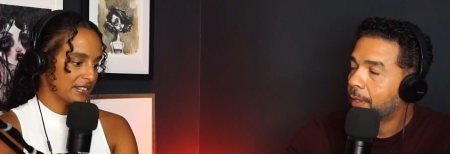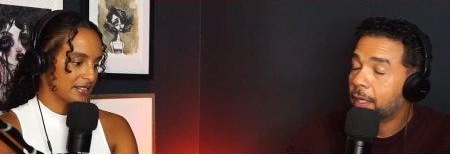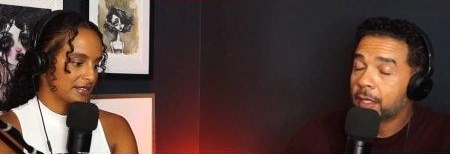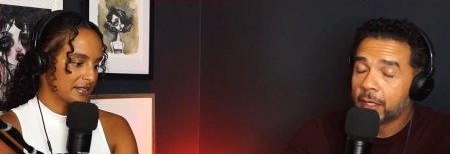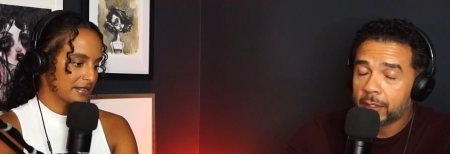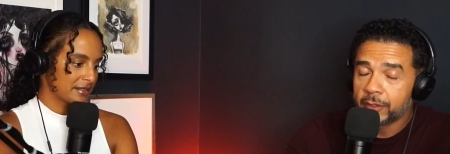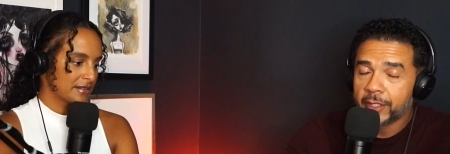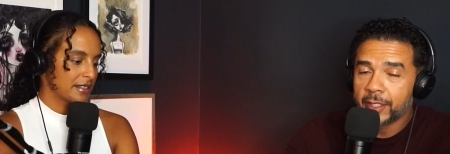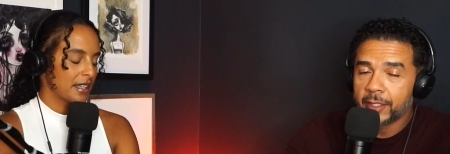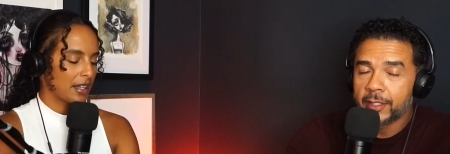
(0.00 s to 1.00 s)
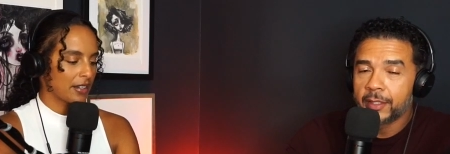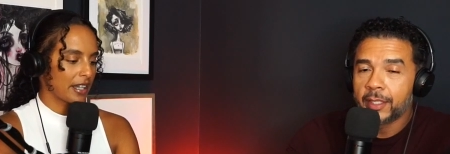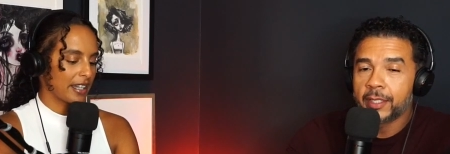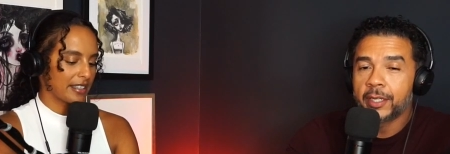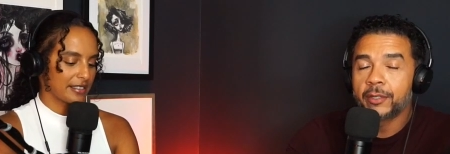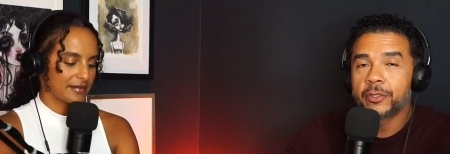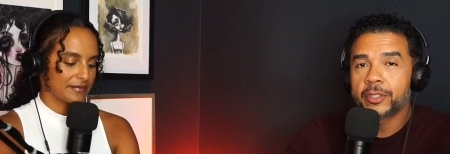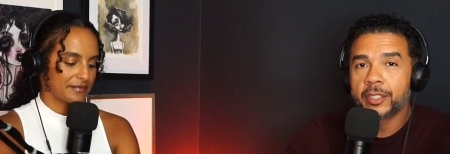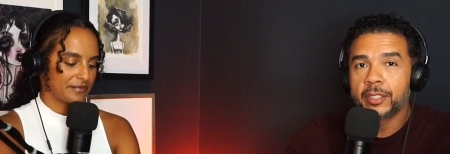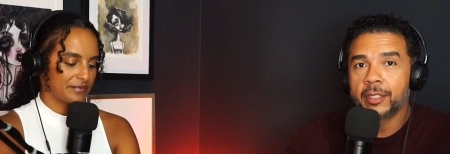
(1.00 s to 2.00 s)
Speaker 1: In color, yeah. And okay. the añejo is
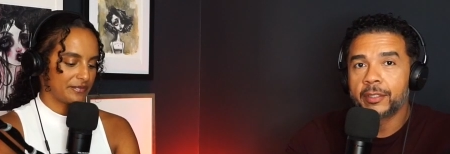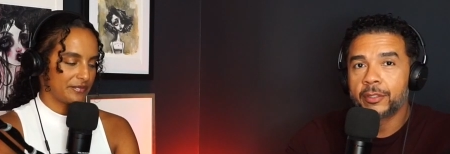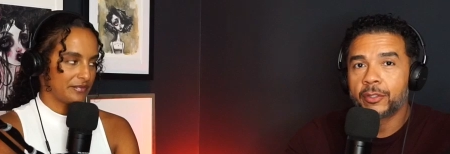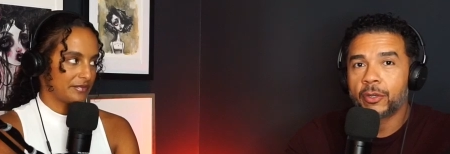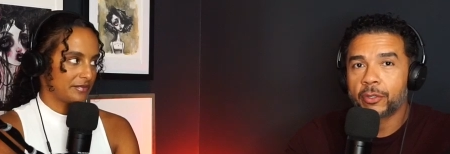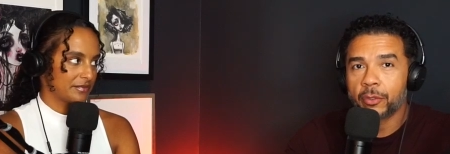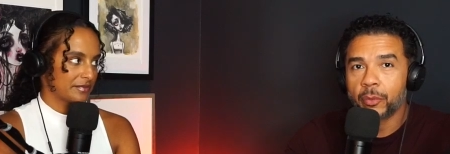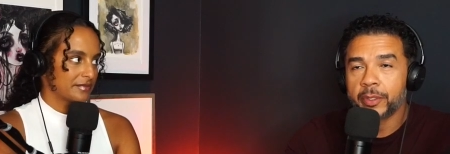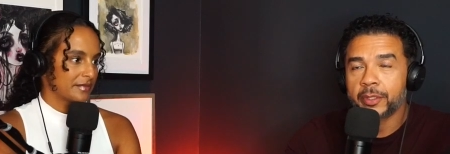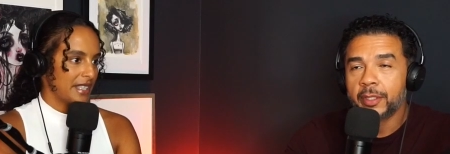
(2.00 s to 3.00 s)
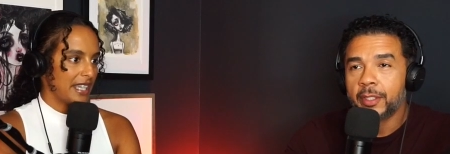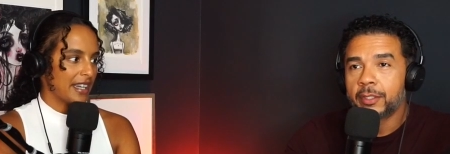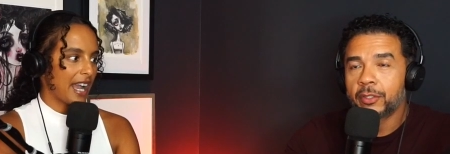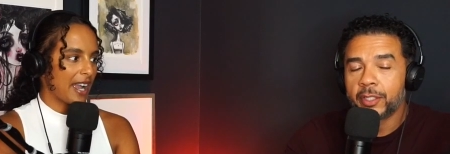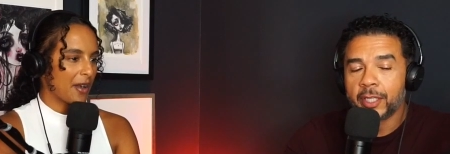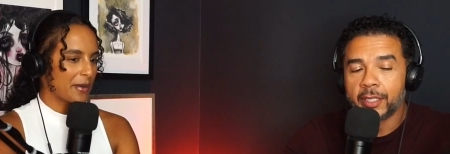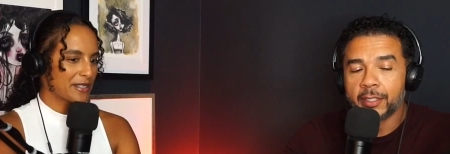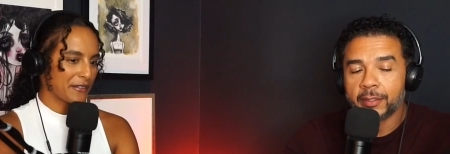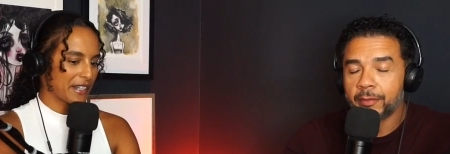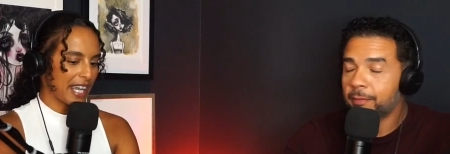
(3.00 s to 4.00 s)
the uh, the darker one. Yeah. So I
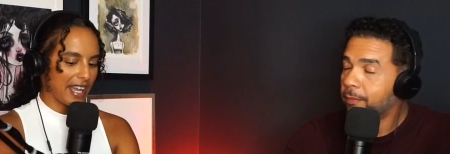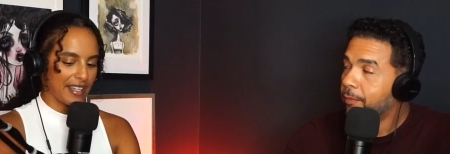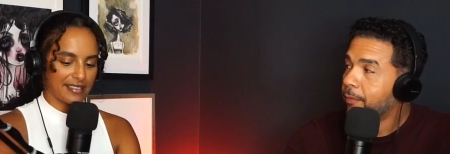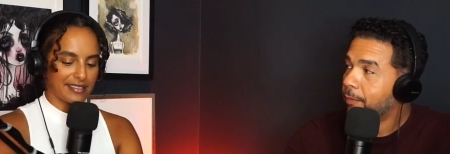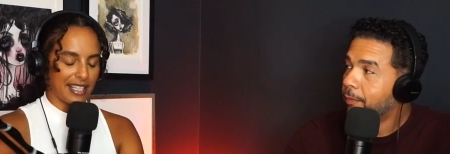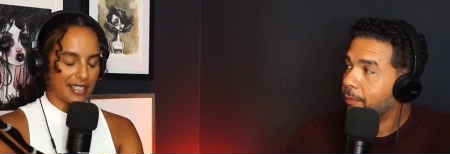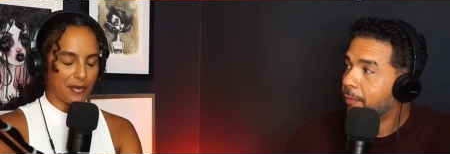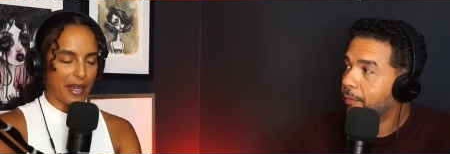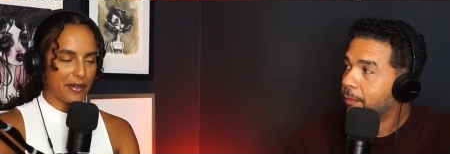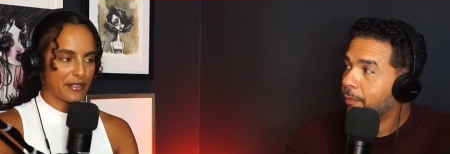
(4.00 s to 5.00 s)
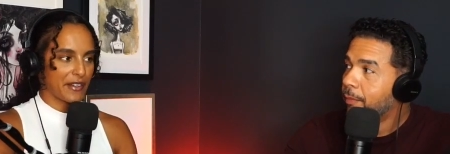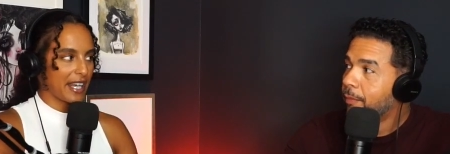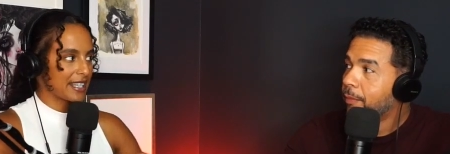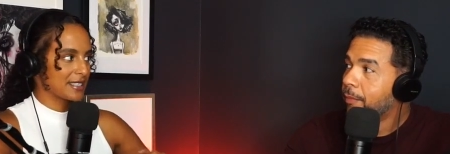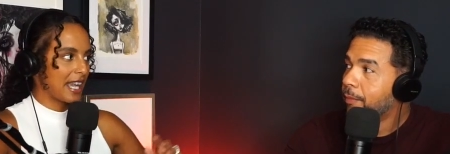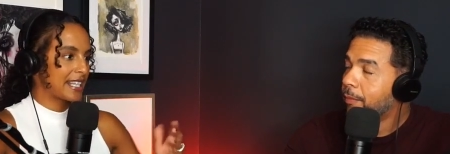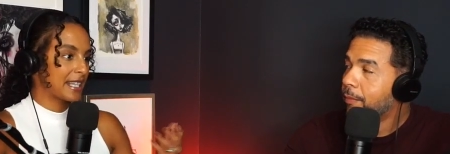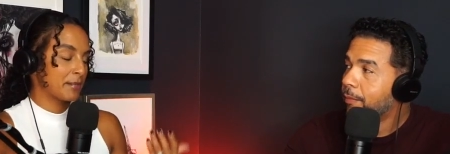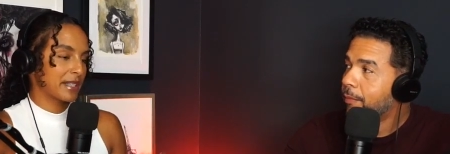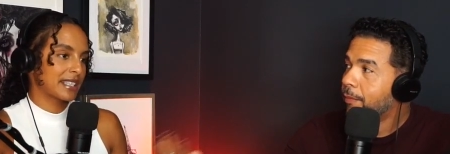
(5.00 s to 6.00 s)
always
Speaker 2: forget. That's why I always forget because
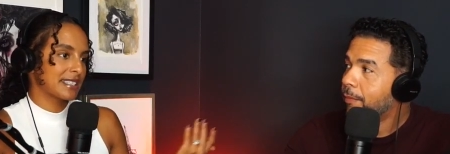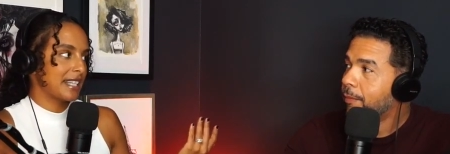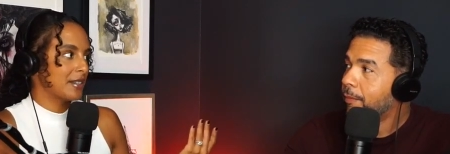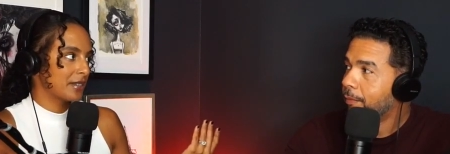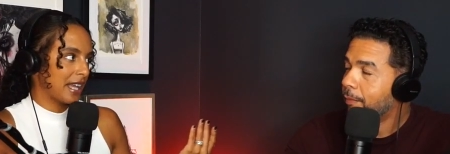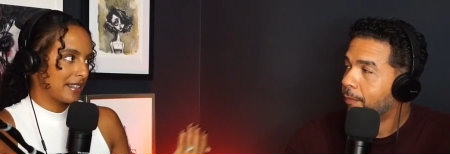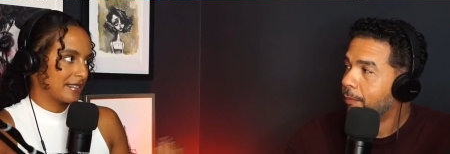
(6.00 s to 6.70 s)
I but because I know that